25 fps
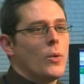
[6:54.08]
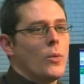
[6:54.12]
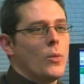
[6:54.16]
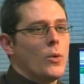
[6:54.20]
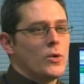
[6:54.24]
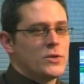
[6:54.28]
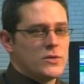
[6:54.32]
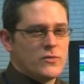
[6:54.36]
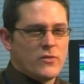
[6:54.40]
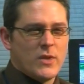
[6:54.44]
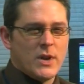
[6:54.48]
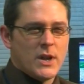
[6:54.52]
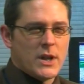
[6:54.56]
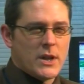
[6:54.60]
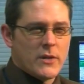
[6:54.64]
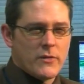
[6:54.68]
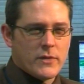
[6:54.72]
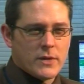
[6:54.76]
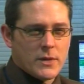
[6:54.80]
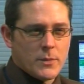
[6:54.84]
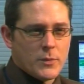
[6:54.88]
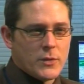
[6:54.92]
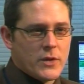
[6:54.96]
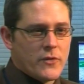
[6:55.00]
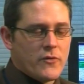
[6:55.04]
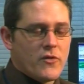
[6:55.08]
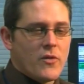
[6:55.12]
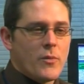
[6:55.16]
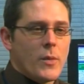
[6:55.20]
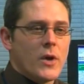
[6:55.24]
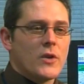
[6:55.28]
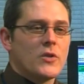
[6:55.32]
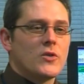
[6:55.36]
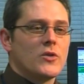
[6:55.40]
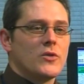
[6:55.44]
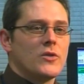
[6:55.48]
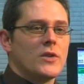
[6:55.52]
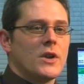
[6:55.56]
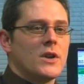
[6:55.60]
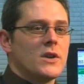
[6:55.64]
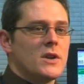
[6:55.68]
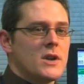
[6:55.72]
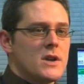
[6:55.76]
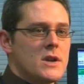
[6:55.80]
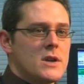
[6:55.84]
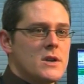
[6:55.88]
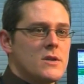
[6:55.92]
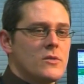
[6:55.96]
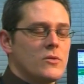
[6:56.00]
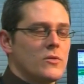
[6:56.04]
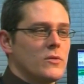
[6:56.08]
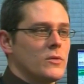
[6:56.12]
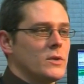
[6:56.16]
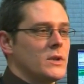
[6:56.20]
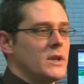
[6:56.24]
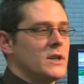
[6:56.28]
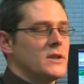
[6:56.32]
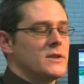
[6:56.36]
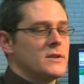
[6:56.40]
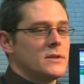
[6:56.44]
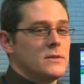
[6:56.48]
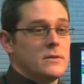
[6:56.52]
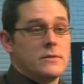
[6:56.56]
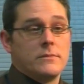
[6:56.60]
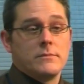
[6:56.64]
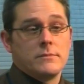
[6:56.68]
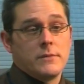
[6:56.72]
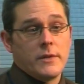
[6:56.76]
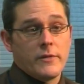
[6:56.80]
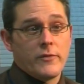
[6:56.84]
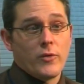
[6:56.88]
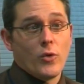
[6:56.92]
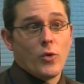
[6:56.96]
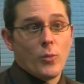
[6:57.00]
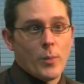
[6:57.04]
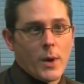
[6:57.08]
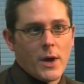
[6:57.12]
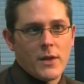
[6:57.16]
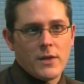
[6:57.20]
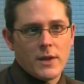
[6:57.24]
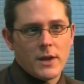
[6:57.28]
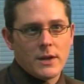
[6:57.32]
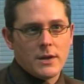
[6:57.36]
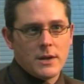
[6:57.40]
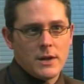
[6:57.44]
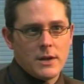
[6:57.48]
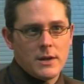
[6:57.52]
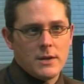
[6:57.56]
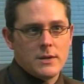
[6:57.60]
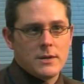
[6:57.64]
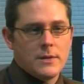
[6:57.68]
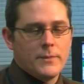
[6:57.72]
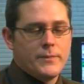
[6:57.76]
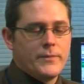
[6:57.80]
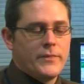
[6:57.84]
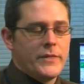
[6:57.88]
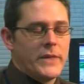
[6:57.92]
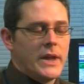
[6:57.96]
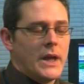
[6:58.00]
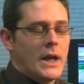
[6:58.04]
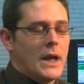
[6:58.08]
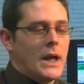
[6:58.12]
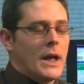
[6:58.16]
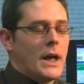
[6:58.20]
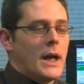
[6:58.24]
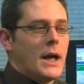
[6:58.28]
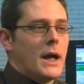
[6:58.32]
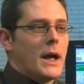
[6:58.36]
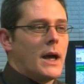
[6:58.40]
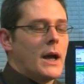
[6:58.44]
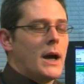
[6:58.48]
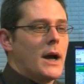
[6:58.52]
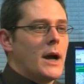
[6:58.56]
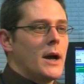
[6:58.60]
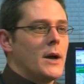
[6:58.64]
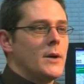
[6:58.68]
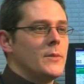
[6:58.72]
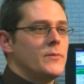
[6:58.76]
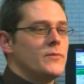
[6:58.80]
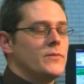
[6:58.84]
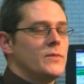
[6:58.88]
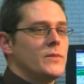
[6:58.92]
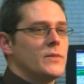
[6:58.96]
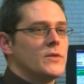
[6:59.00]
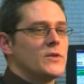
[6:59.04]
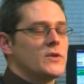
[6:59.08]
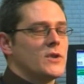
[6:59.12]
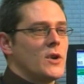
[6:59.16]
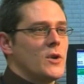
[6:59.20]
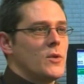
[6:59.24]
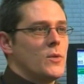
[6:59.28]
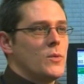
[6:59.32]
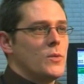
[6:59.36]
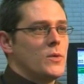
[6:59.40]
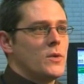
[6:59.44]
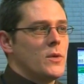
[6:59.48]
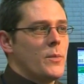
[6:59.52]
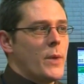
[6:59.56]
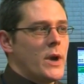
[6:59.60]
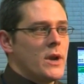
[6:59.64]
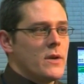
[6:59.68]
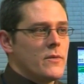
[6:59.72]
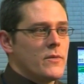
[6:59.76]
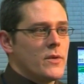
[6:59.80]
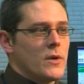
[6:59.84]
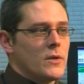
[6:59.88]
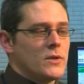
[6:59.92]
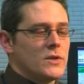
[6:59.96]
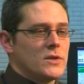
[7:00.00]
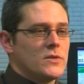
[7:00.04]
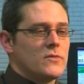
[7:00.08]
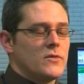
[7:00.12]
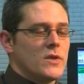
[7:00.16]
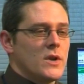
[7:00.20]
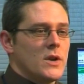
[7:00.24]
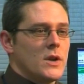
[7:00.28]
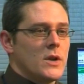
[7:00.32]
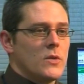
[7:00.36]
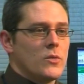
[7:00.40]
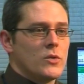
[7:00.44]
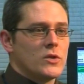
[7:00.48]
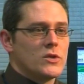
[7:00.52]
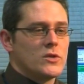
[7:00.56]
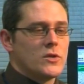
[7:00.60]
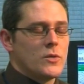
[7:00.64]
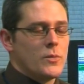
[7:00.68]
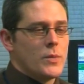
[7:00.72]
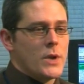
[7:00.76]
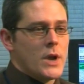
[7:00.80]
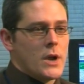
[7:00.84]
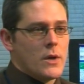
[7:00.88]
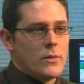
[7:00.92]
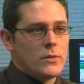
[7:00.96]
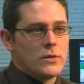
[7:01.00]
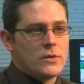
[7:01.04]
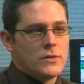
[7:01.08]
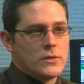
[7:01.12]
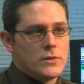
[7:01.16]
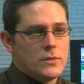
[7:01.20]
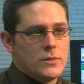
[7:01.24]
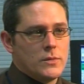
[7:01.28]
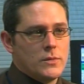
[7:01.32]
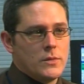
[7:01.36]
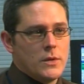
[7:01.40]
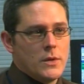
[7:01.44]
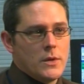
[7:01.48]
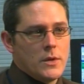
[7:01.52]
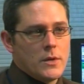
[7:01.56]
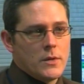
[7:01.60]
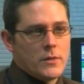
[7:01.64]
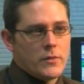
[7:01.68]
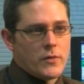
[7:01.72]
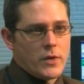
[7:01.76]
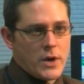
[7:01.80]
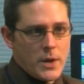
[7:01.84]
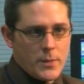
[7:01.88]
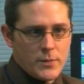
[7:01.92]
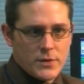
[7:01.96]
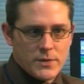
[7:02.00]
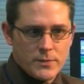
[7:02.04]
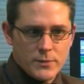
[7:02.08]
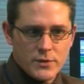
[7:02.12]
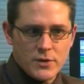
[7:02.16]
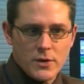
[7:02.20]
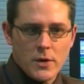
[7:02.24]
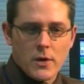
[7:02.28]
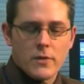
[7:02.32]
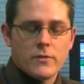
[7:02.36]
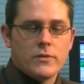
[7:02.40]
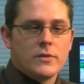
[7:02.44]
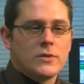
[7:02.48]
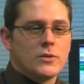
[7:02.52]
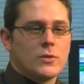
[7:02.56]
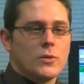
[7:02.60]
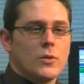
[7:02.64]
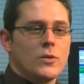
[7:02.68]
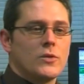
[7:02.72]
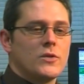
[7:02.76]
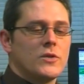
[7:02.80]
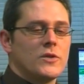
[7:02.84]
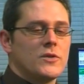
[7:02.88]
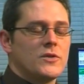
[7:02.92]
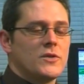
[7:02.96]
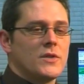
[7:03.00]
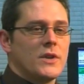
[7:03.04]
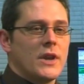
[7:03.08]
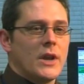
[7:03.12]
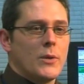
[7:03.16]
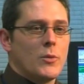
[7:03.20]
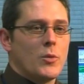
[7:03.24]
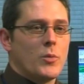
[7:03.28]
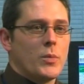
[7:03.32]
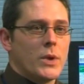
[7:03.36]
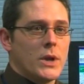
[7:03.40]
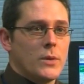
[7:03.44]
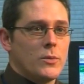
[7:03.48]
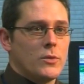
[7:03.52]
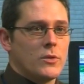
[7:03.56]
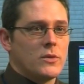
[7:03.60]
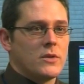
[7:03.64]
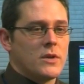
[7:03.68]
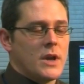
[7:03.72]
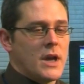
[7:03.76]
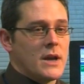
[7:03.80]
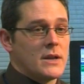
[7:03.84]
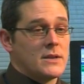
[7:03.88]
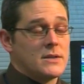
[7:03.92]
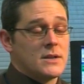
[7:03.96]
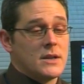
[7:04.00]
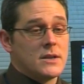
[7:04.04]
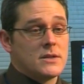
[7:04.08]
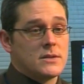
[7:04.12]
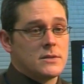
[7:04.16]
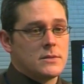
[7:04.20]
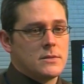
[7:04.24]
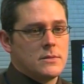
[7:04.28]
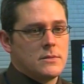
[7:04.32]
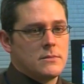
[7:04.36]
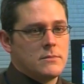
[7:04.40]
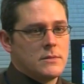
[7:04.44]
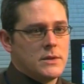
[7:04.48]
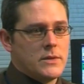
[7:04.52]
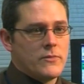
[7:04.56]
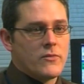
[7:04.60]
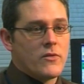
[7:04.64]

wasn't really giving them the information they need, or at least in the format they need. Um, so the main advantage really was to be able to free up some staff resources and enable people to access the